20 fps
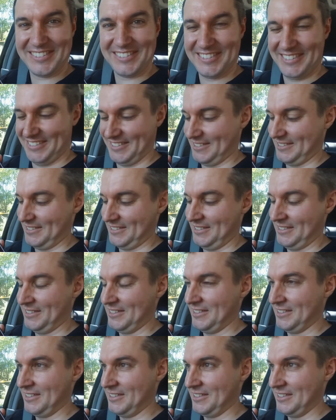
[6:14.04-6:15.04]

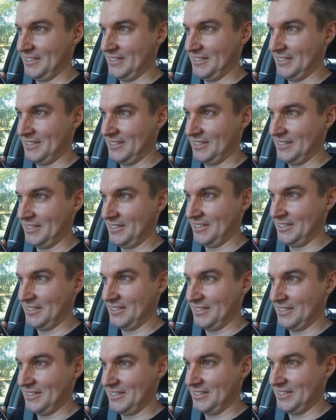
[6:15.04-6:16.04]

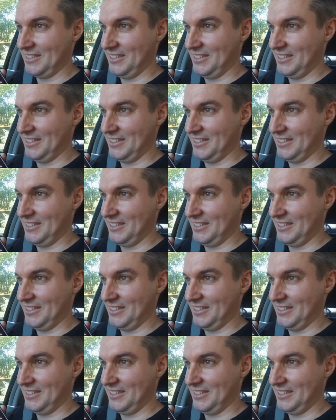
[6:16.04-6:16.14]
No one is speaking in this clip.